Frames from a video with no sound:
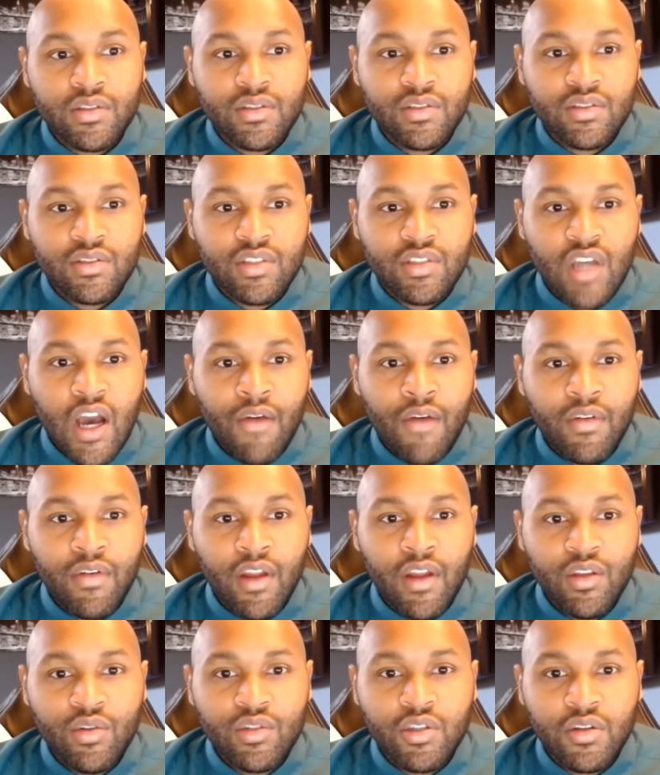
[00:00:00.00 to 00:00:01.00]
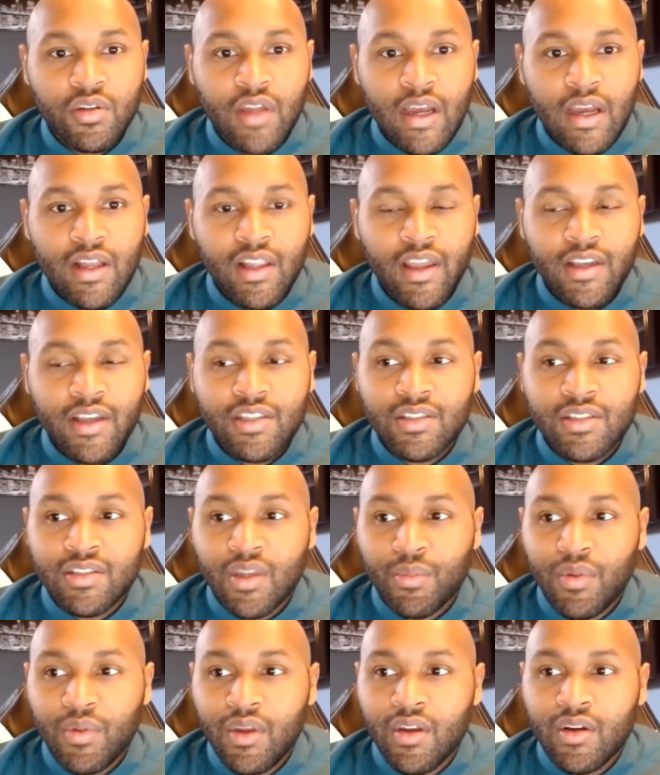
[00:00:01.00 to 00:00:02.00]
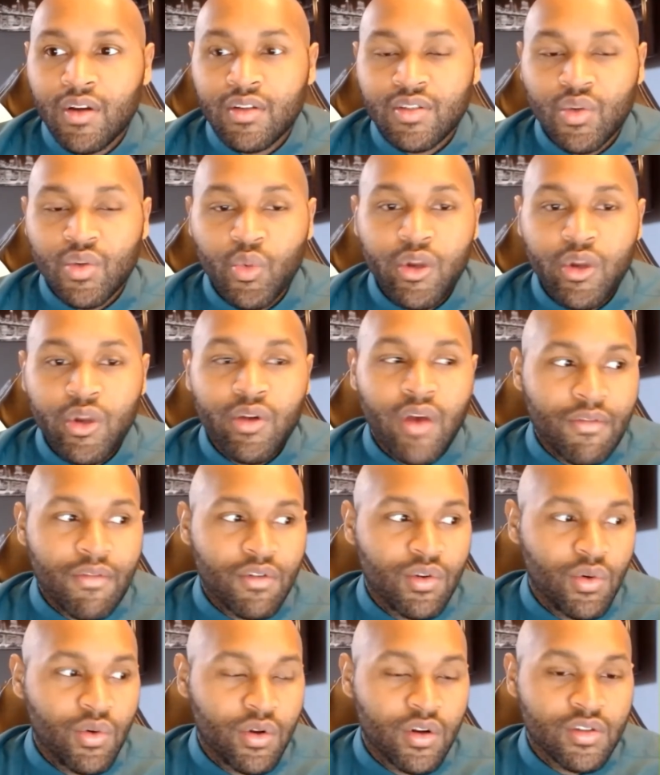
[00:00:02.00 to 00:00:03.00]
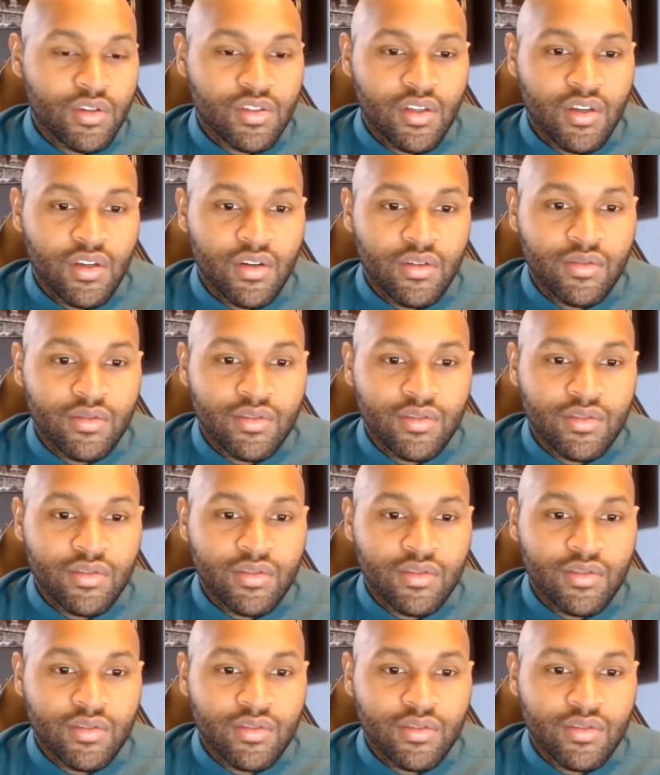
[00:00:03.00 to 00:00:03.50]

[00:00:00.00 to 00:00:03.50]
java.util.collections up here, so we don't have to do it ourselves.